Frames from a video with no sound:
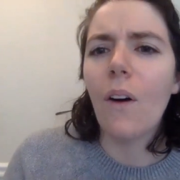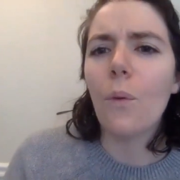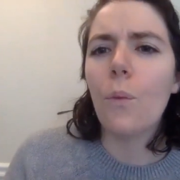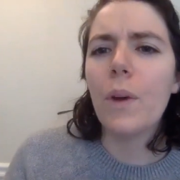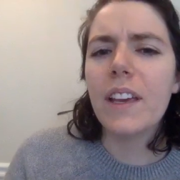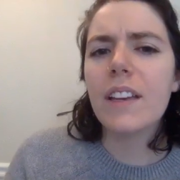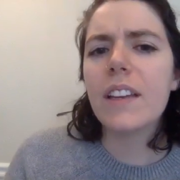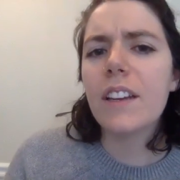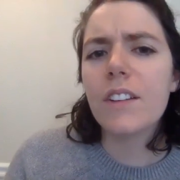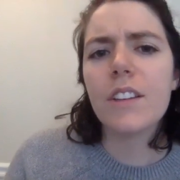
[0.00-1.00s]
We can
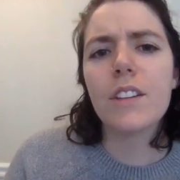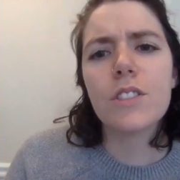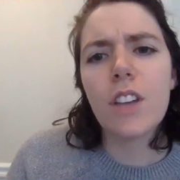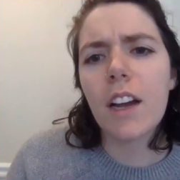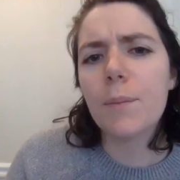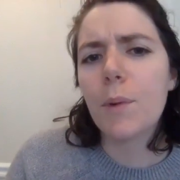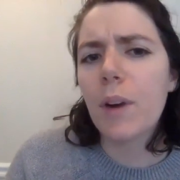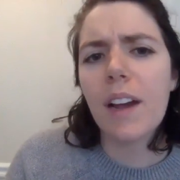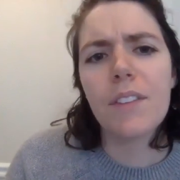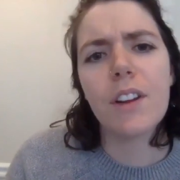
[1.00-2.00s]
hear that you're talking, but
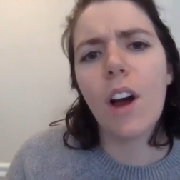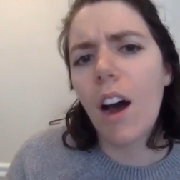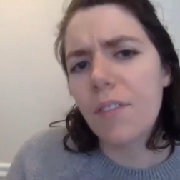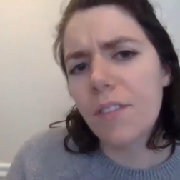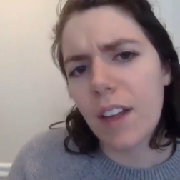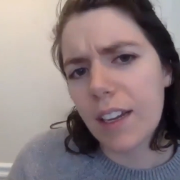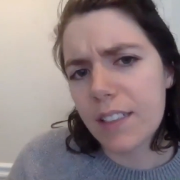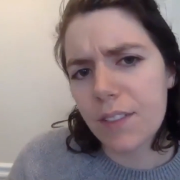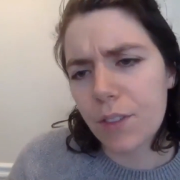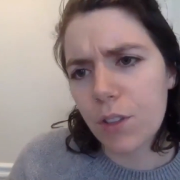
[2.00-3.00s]
we're having an awful lot of
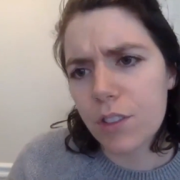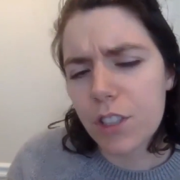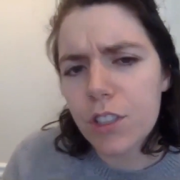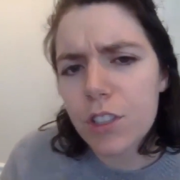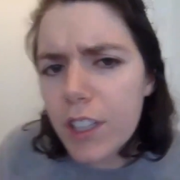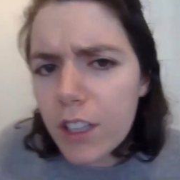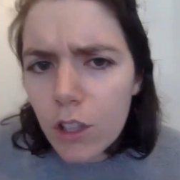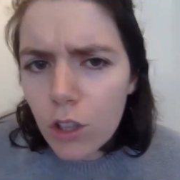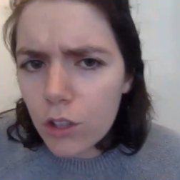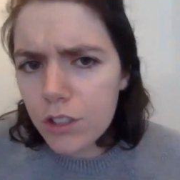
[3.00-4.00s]
difficulty. Could you get a
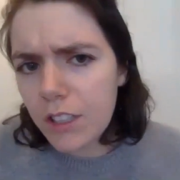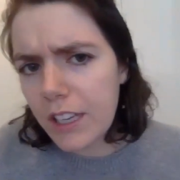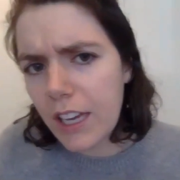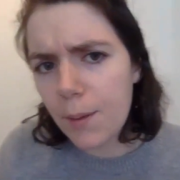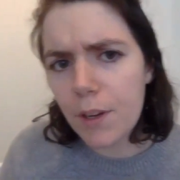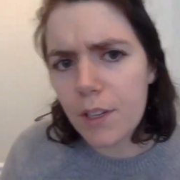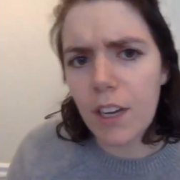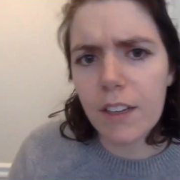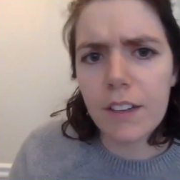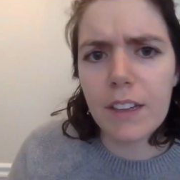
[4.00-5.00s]
little closer to the camera and
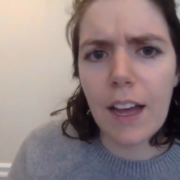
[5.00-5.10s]
talk a little